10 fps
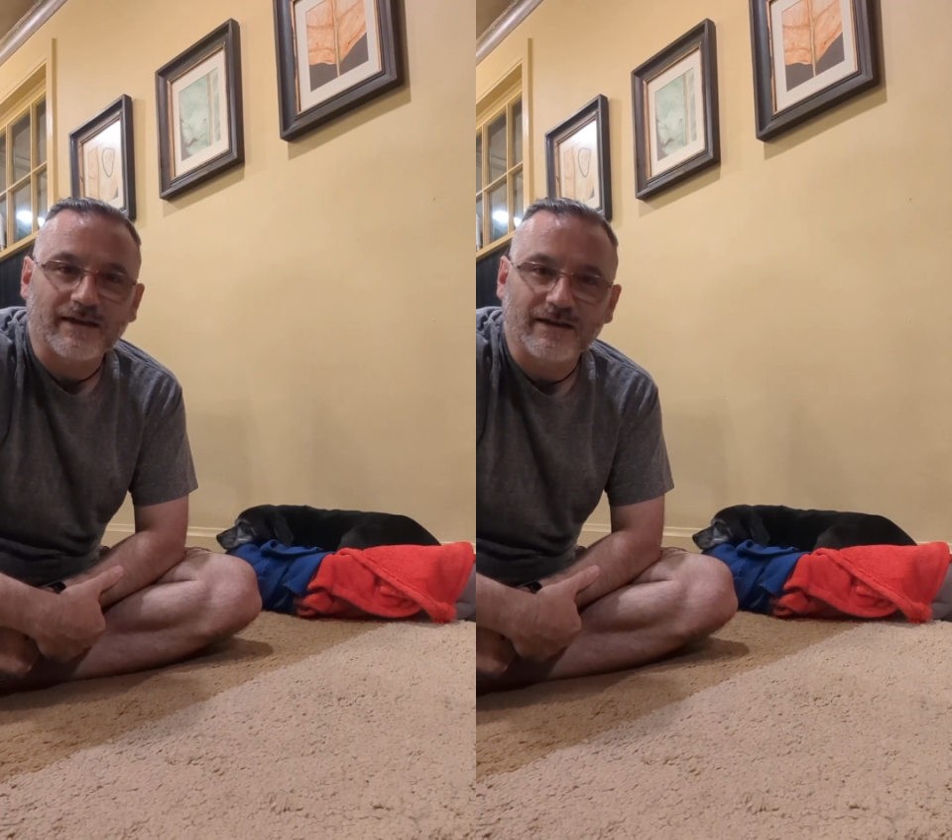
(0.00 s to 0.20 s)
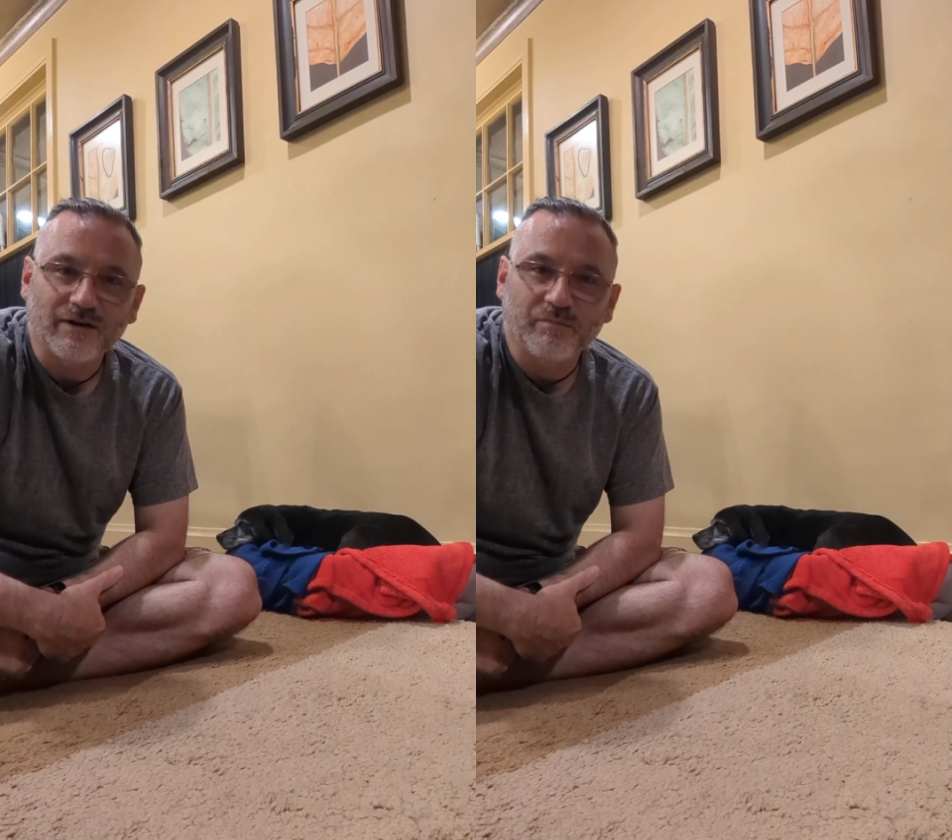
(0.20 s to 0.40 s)

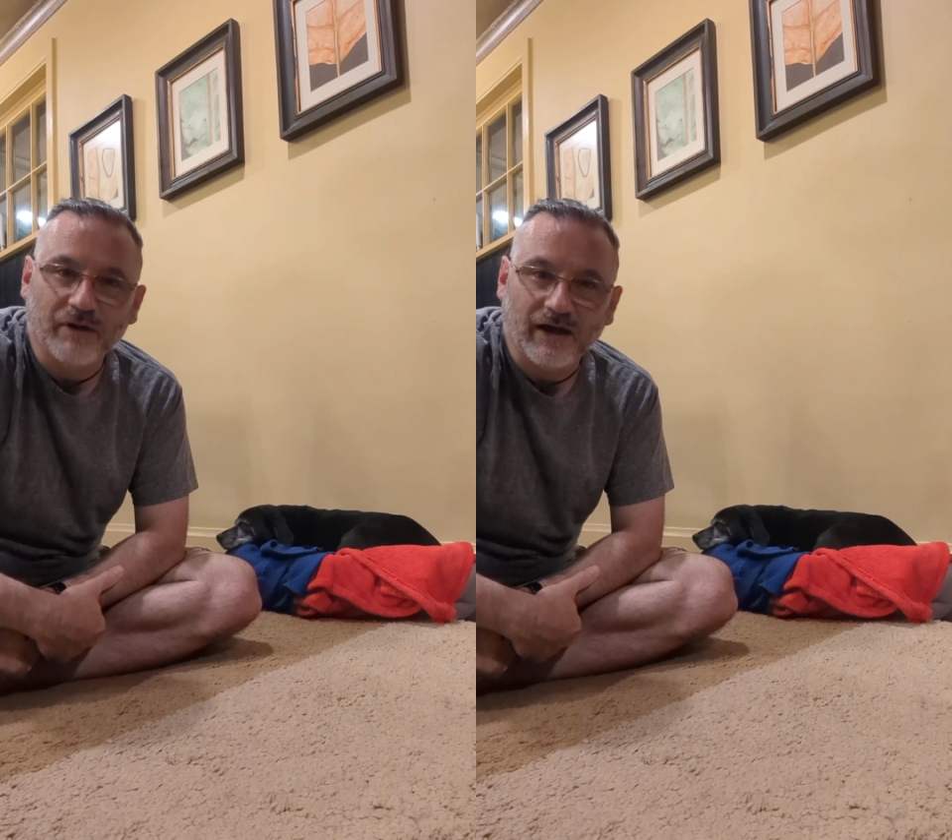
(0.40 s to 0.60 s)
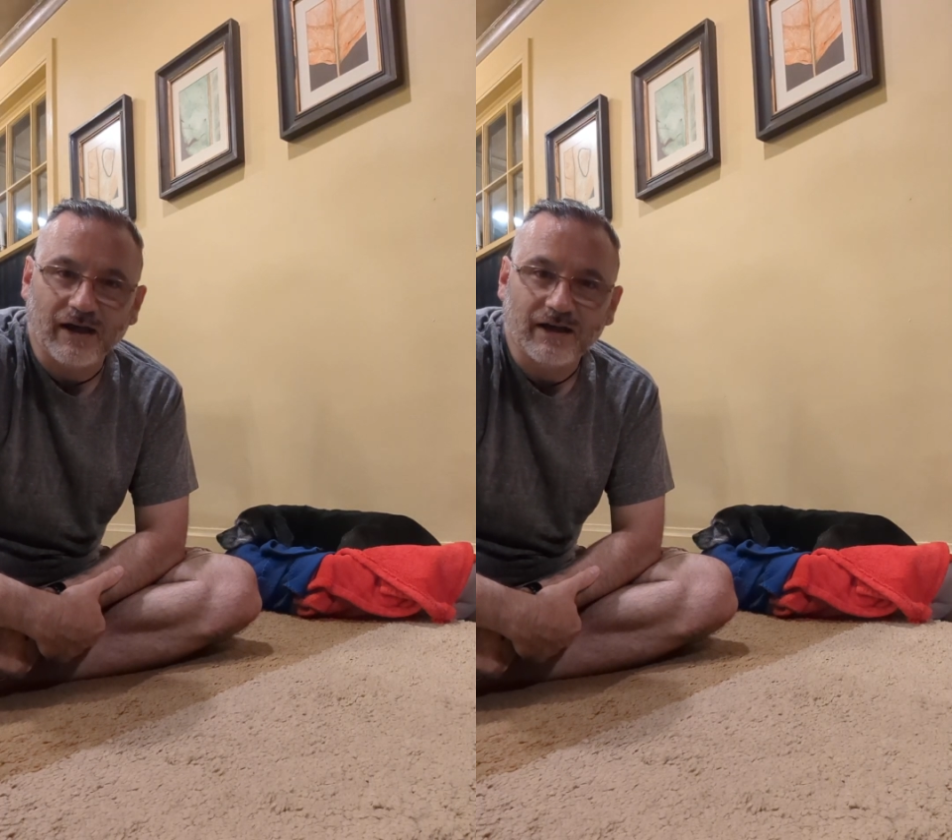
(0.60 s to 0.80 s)
gear
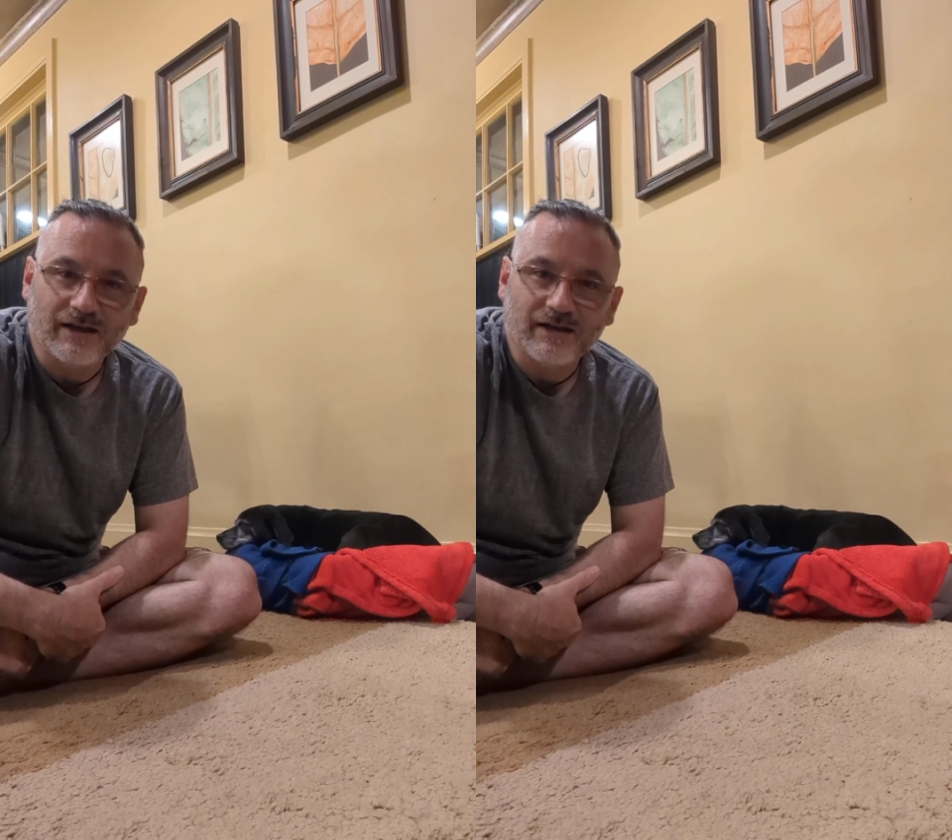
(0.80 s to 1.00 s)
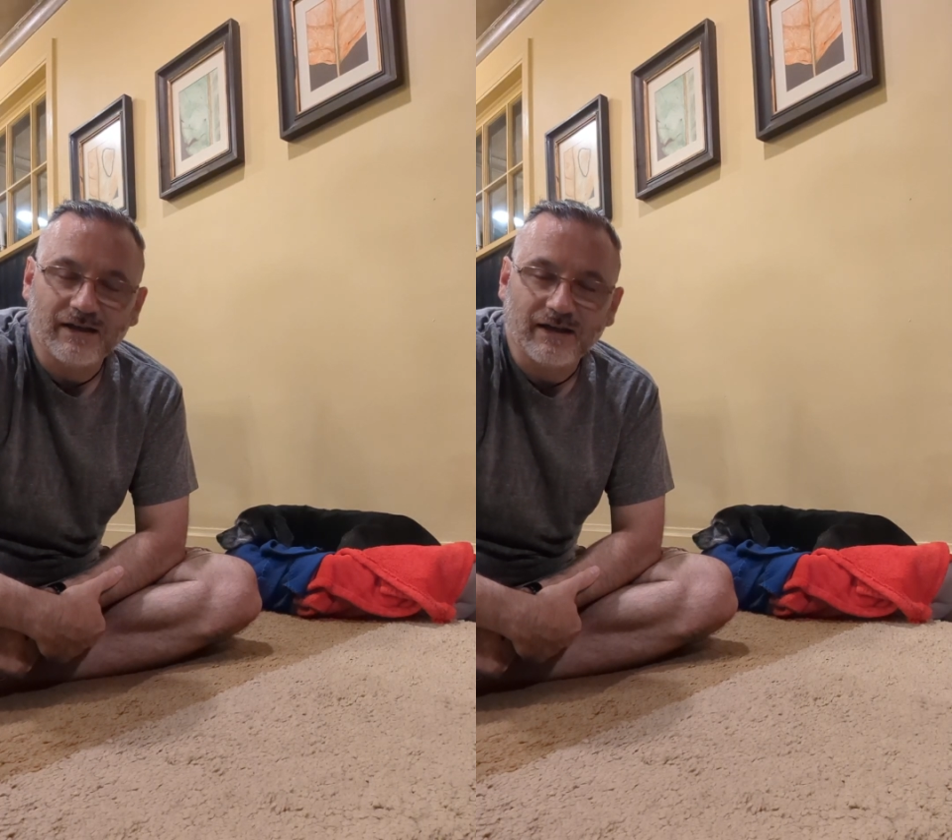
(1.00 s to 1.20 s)

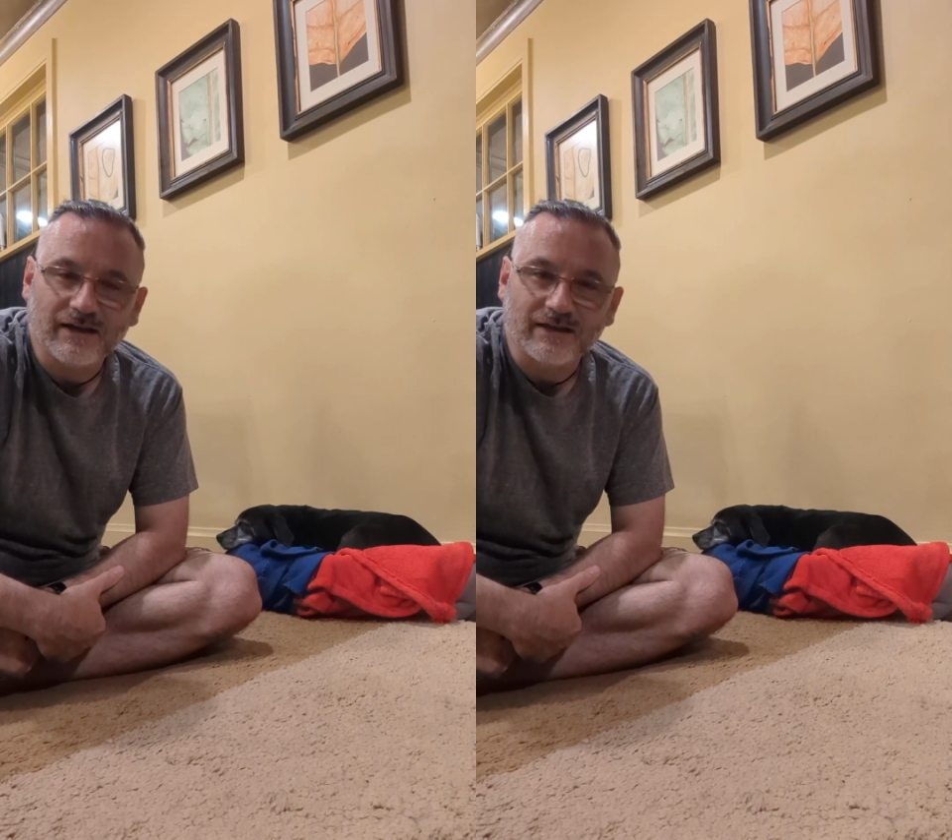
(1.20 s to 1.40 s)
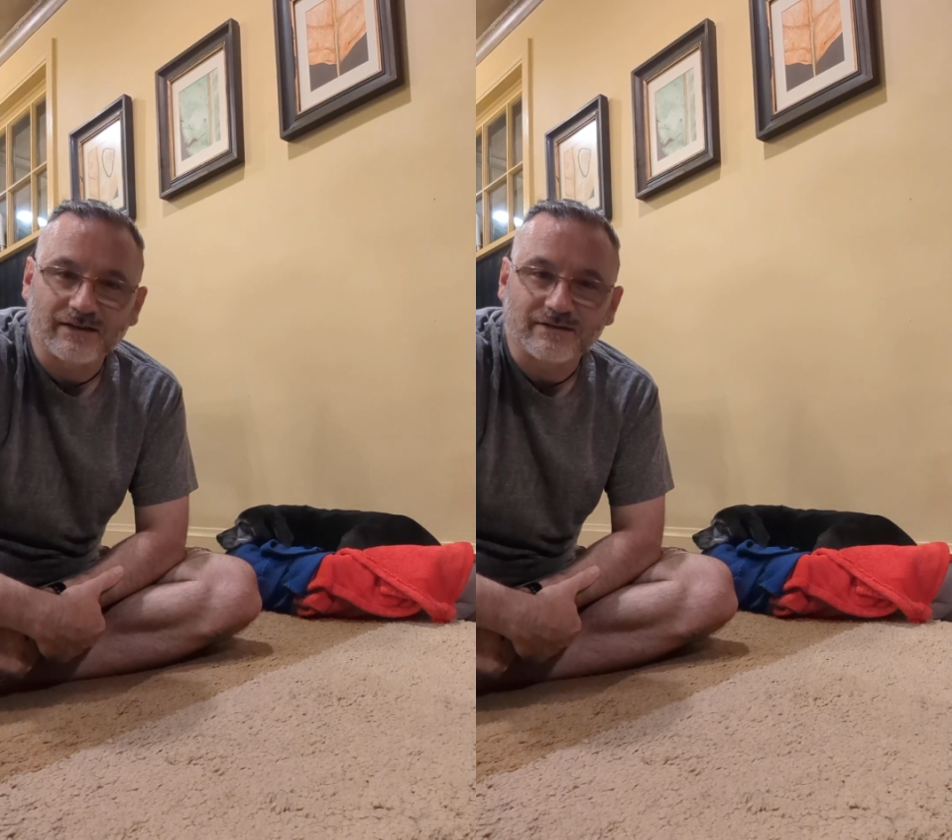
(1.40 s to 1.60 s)
bag
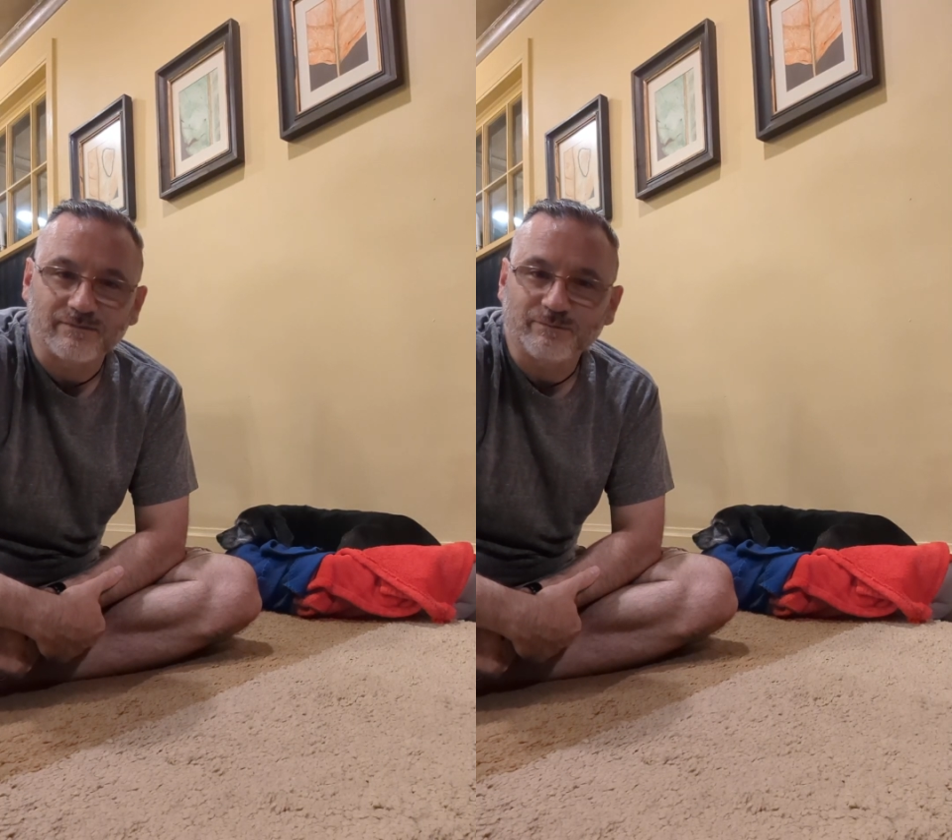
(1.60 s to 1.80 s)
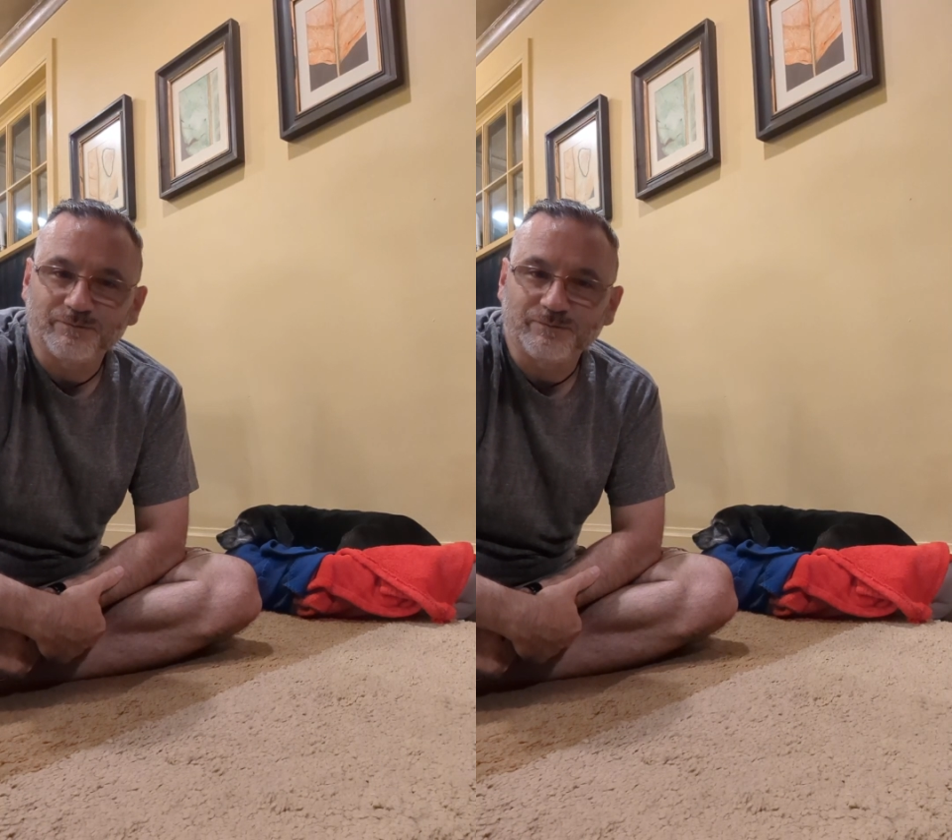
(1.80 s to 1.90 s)
and